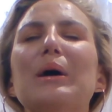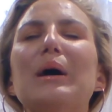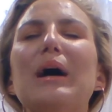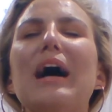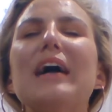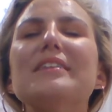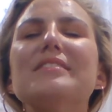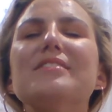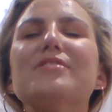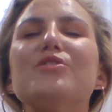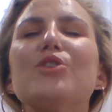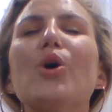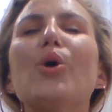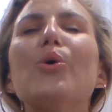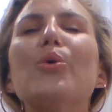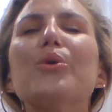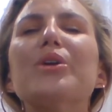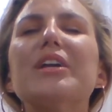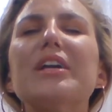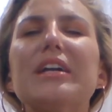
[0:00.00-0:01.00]
as it's
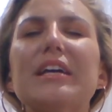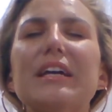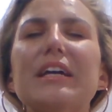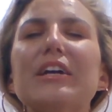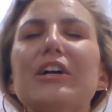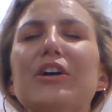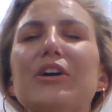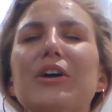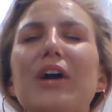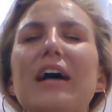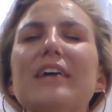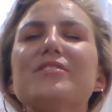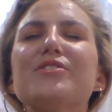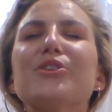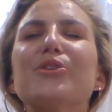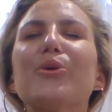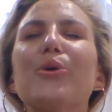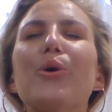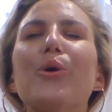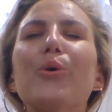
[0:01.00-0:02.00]
already here, as
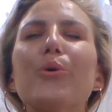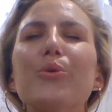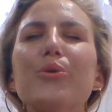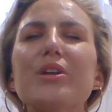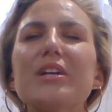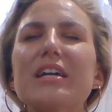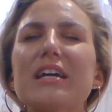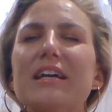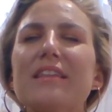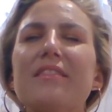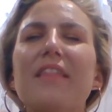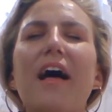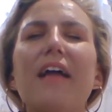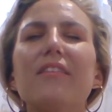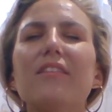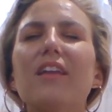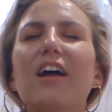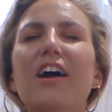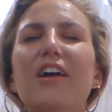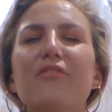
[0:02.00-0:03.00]
you're already in
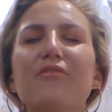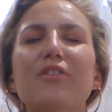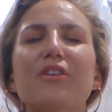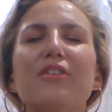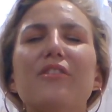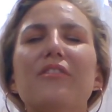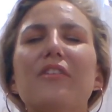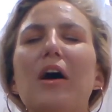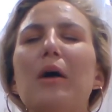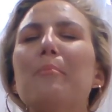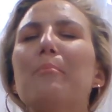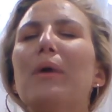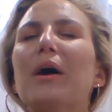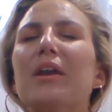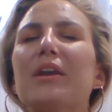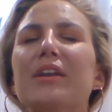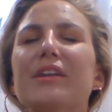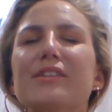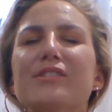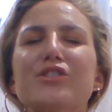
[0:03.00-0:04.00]
that life of
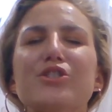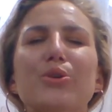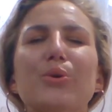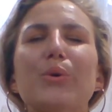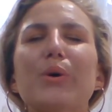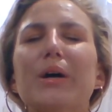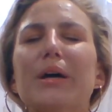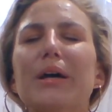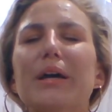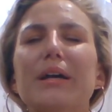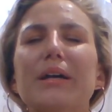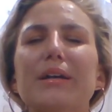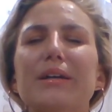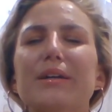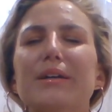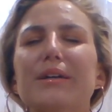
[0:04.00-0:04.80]
abundant joy.